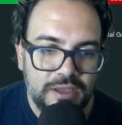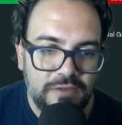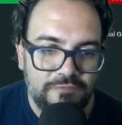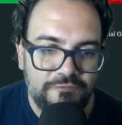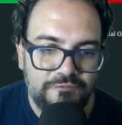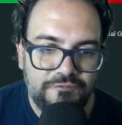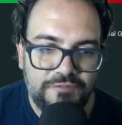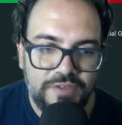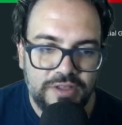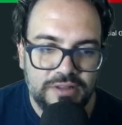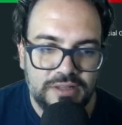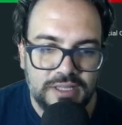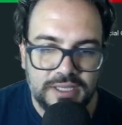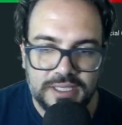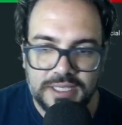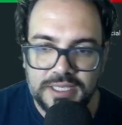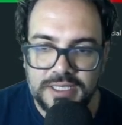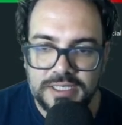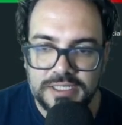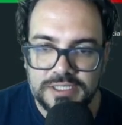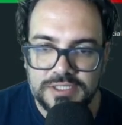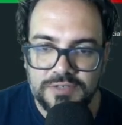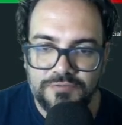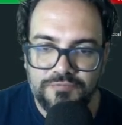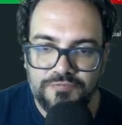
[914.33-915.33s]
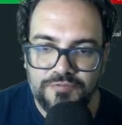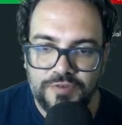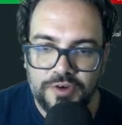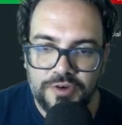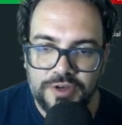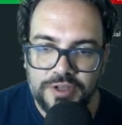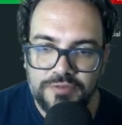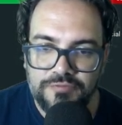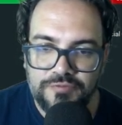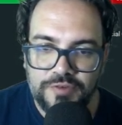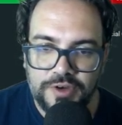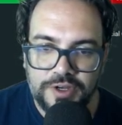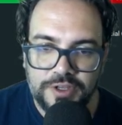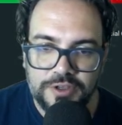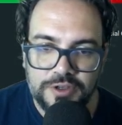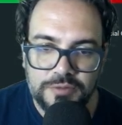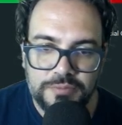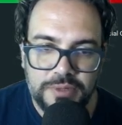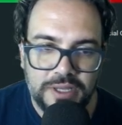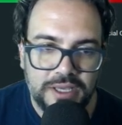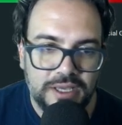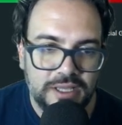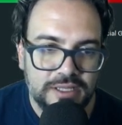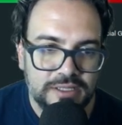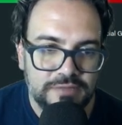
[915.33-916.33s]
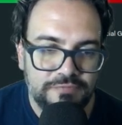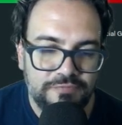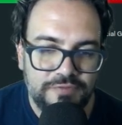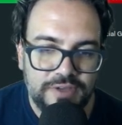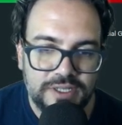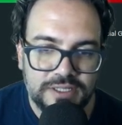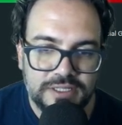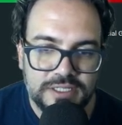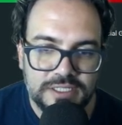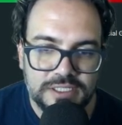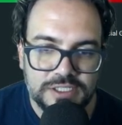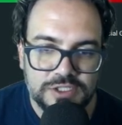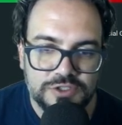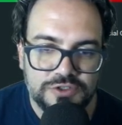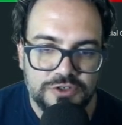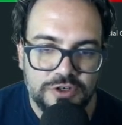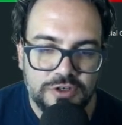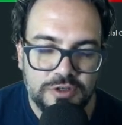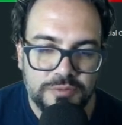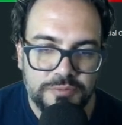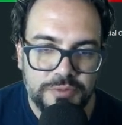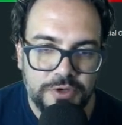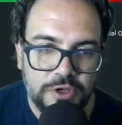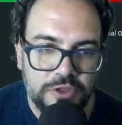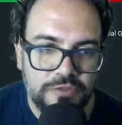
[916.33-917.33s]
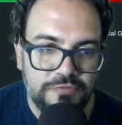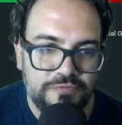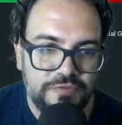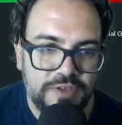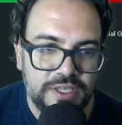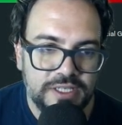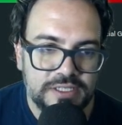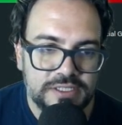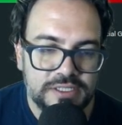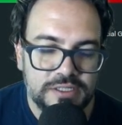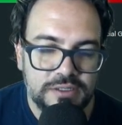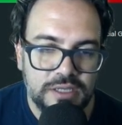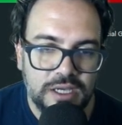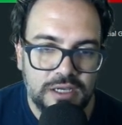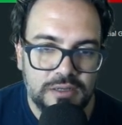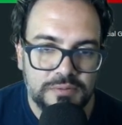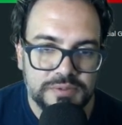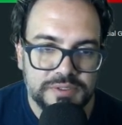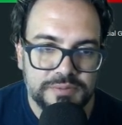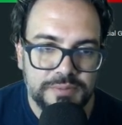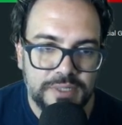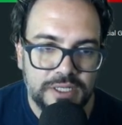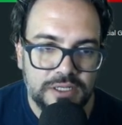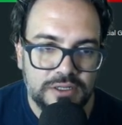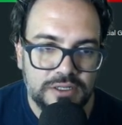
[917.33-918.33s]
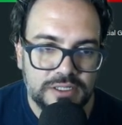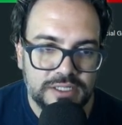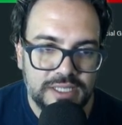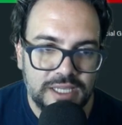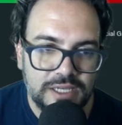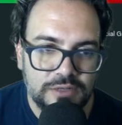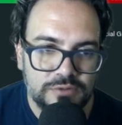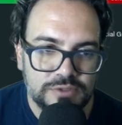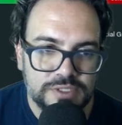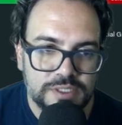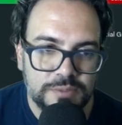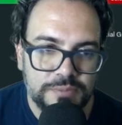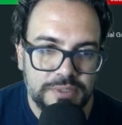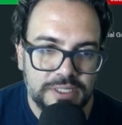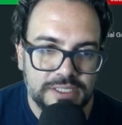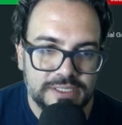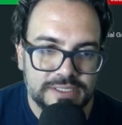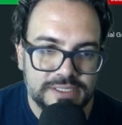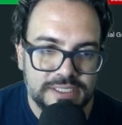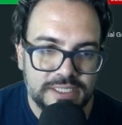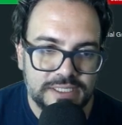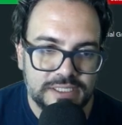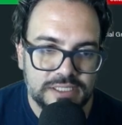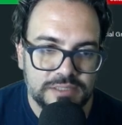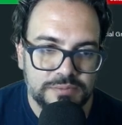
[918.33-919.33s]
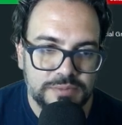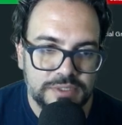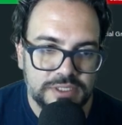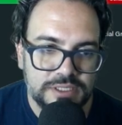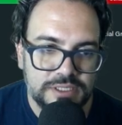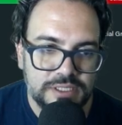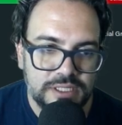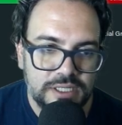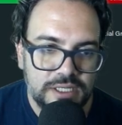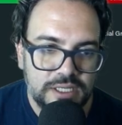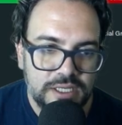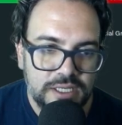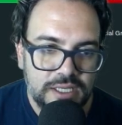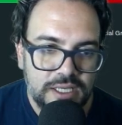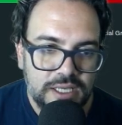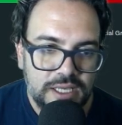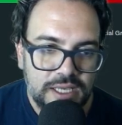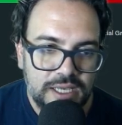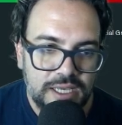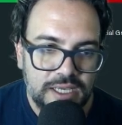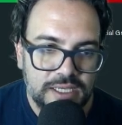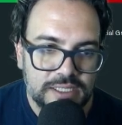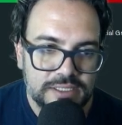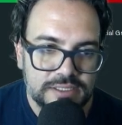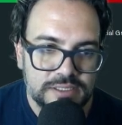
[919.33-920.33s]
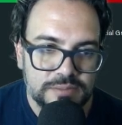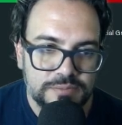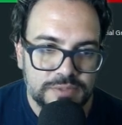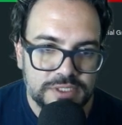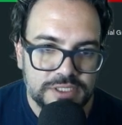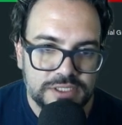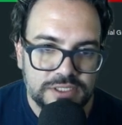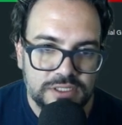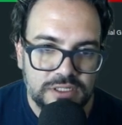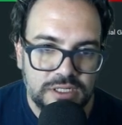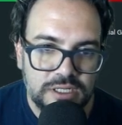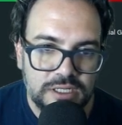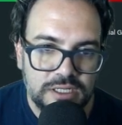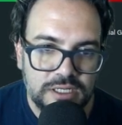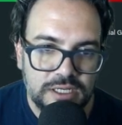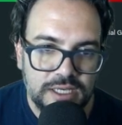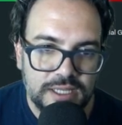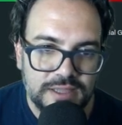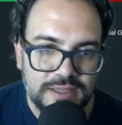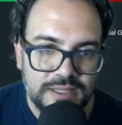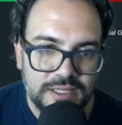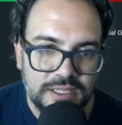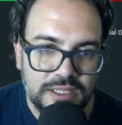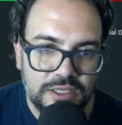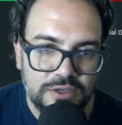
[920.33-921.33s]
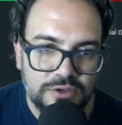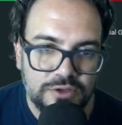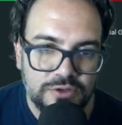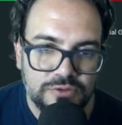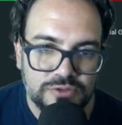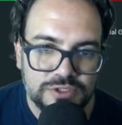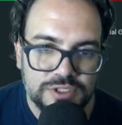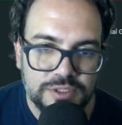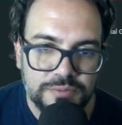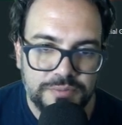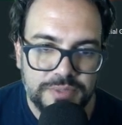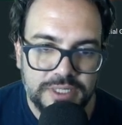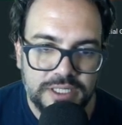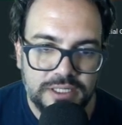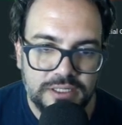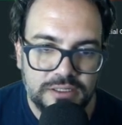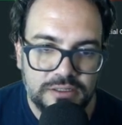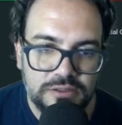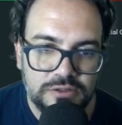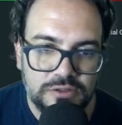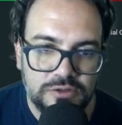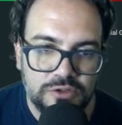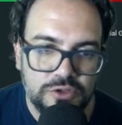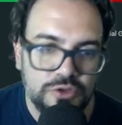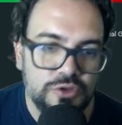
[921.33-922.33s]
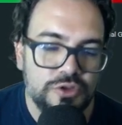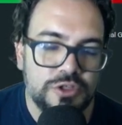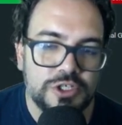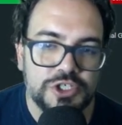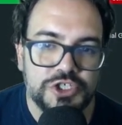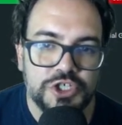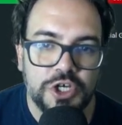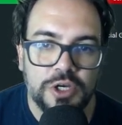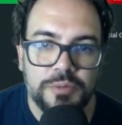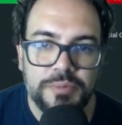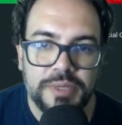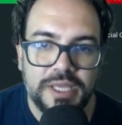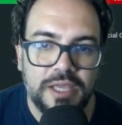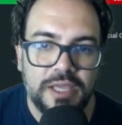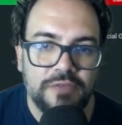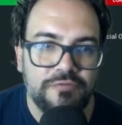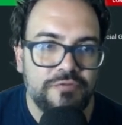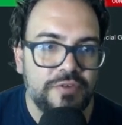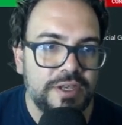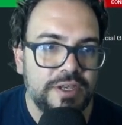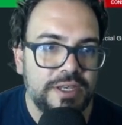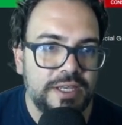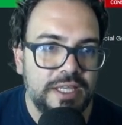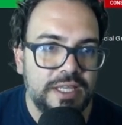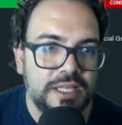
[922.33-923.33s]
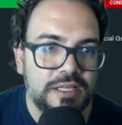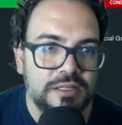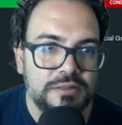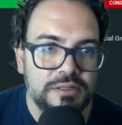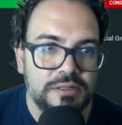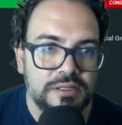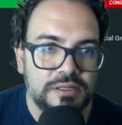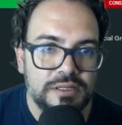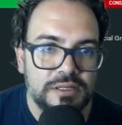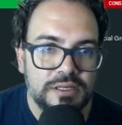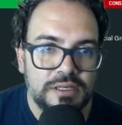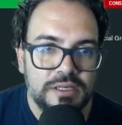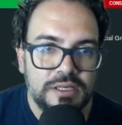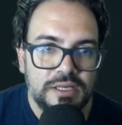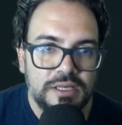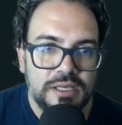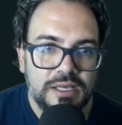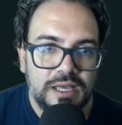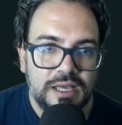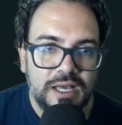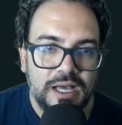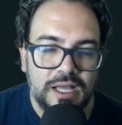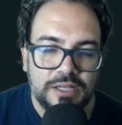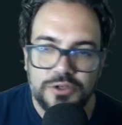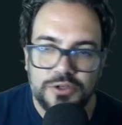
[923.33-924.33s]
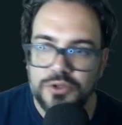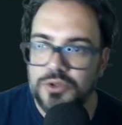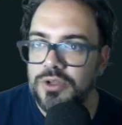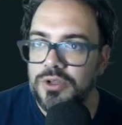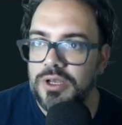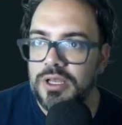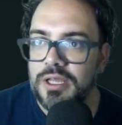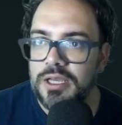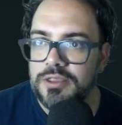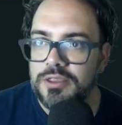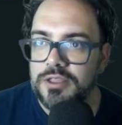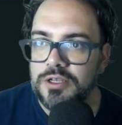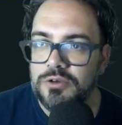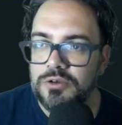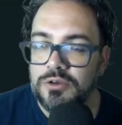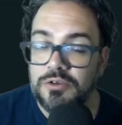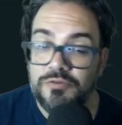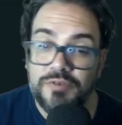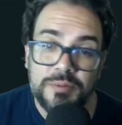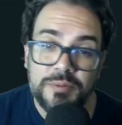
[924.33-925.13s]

Feel like he is a very, very good player. And the fact that he's strong on both feet helps me a lot. Can also play centre mid. As a Mazala, I think he could also do the job if needed. I do like the look of him.